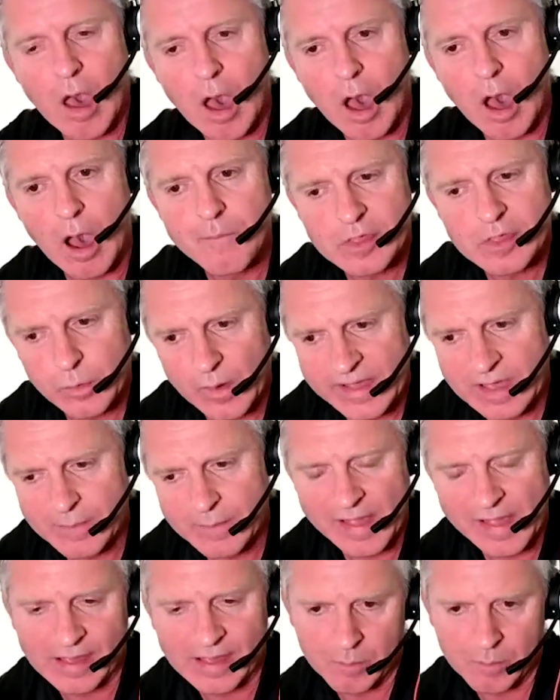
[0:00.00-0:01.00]
20
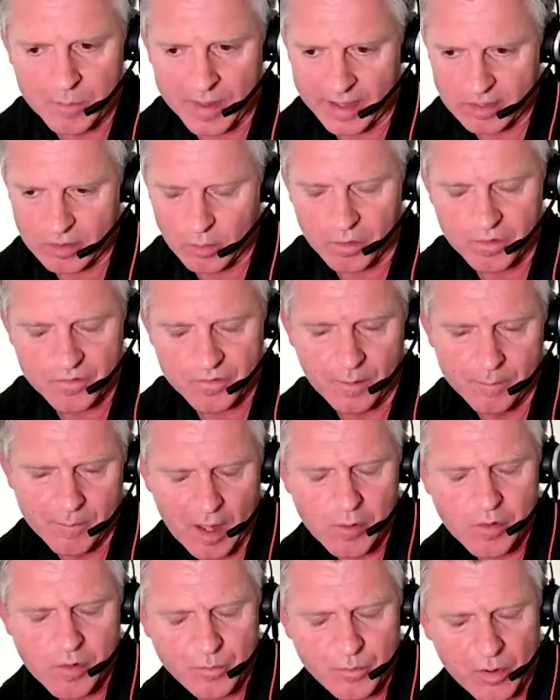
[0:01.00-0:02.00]
million pixels for most
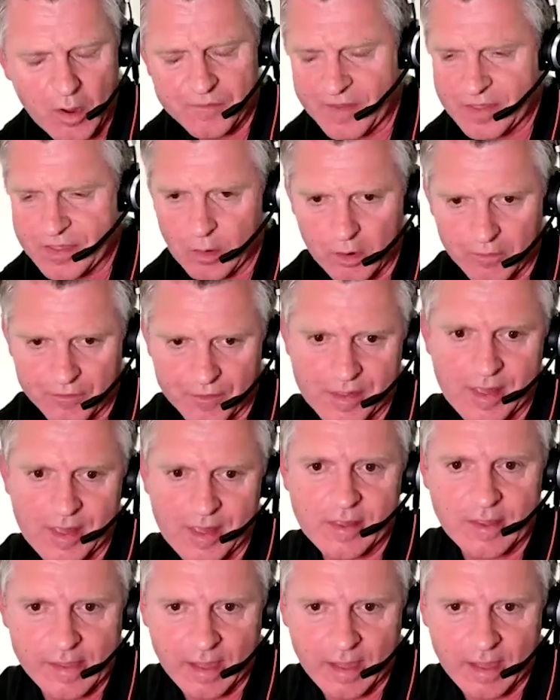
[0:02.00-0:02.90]
pro photographers is enough.